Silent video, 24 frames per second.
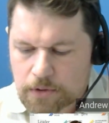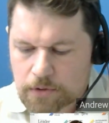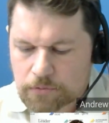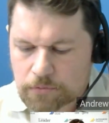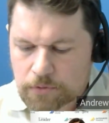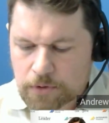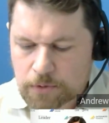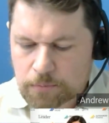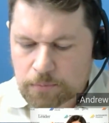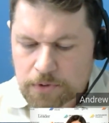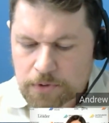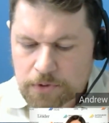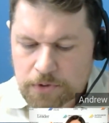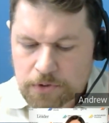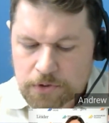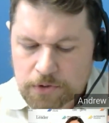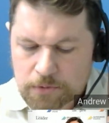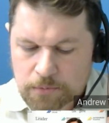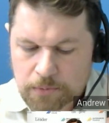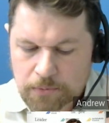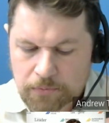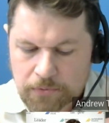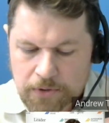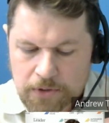
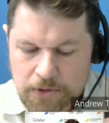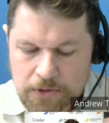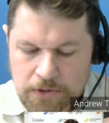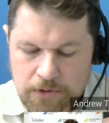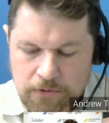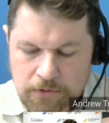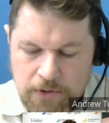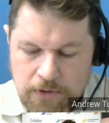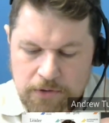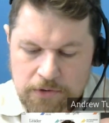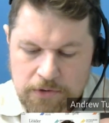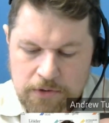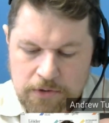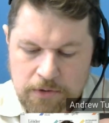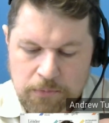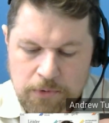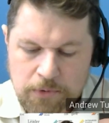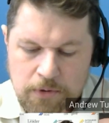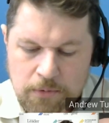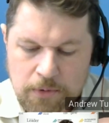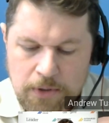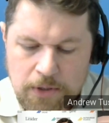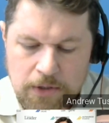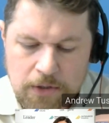reproducible version of their
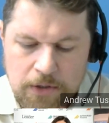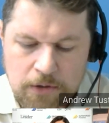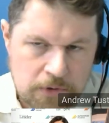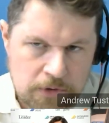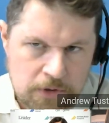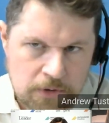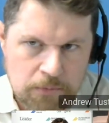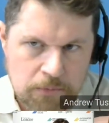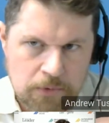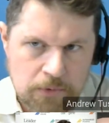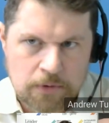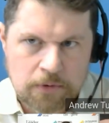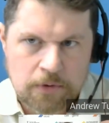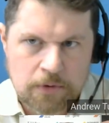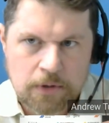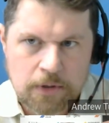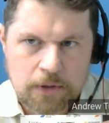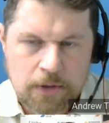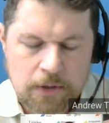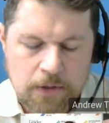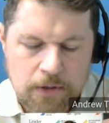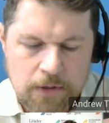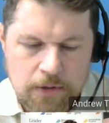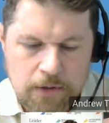SIMQA, commonly used
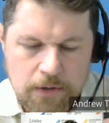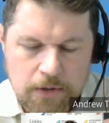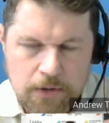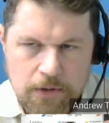SIMQA